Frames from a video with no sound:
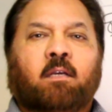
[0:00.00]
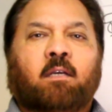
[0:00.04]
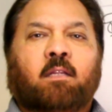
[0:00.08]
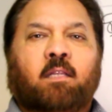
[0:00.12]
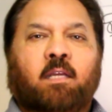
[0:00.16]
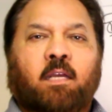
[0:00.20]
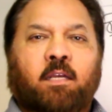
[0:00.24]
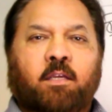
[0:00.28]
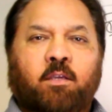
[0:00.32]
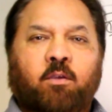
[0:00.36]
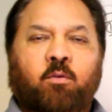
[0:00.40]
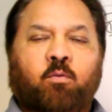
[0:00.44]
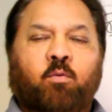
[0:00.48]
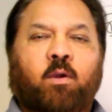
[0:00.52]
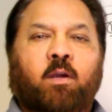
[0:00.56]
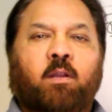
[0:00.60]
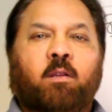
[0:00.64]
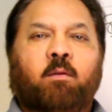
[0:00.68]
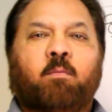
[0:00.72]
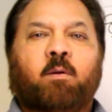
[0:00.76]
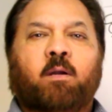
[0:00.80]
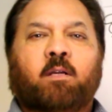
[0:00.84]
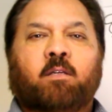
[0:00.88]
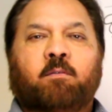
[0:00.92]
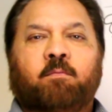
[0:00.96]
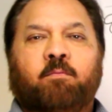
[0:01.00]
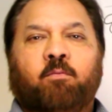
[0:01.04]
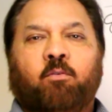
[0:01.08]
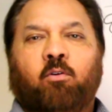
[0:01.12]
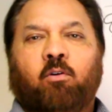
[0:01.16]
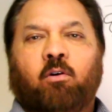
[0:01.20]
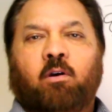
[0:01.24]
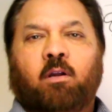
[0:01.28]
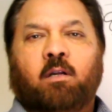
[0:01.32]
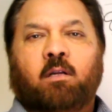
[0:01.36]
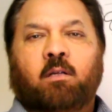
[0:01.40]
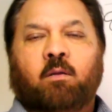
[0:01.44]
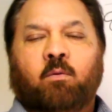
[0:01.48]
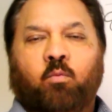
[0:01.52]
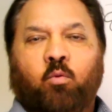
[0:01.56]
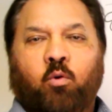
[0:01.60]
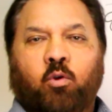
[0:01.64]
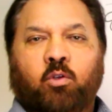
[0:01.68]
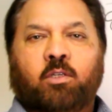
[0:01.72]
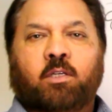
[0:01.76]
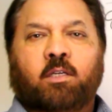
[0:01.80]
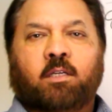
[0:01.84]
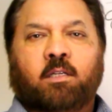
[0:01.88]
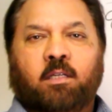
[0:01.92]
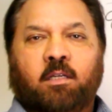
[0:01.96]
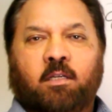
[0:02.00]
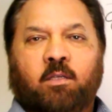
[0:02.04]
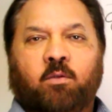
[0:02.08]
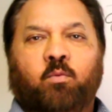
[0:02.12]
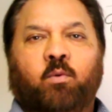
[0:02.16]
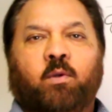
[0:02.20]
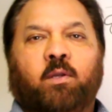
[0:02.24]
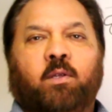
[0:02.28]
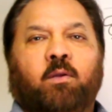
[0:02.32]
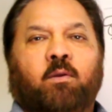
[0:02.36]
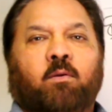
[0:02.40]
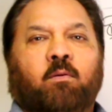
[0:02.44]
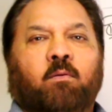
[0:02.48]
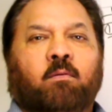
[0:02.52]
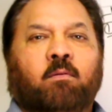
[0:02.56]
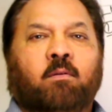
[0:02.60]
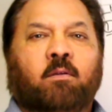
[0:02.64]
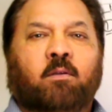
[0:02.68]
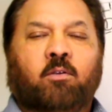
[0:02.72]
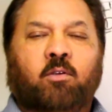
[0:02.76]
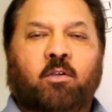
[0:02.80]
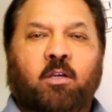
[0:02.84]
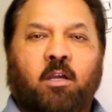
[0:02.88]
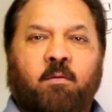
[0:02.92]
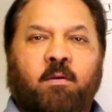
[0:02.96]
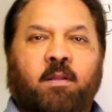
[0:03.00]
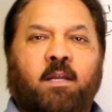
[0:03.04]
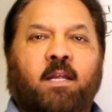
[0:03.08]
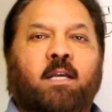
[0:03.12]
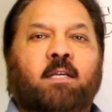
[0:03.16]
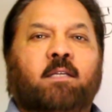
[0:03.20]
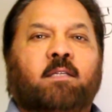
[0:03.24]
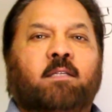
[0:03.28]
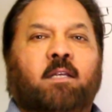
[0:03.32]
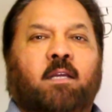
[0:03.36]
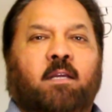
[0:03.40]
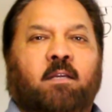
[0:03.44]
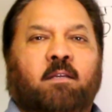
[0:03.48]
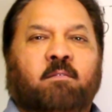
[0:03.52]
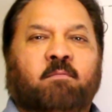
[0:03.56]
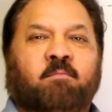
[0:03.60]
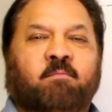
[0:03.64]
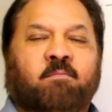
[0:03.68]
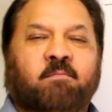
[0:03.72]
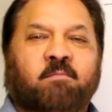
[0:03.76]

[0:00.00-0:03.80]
Thank you very much for watching this video. You have a nice day.